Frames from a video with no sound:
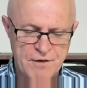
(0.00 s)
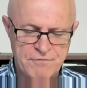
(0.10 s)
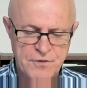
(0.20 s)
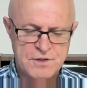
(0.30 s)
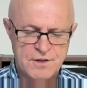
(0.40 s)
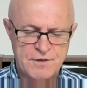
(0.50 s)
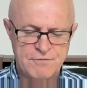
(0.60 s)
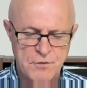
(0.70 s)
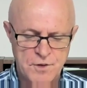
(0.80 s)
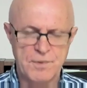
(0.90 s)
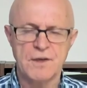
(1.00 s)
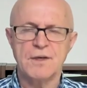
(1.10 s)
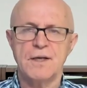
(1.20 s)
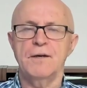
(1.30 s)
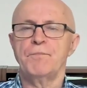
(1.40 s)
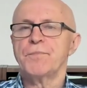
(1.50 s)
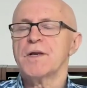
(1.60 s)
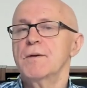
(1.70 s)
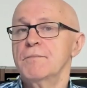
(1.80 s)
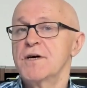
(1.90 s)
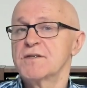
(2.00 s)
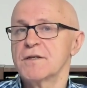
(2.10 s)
Firstly, affordability. Most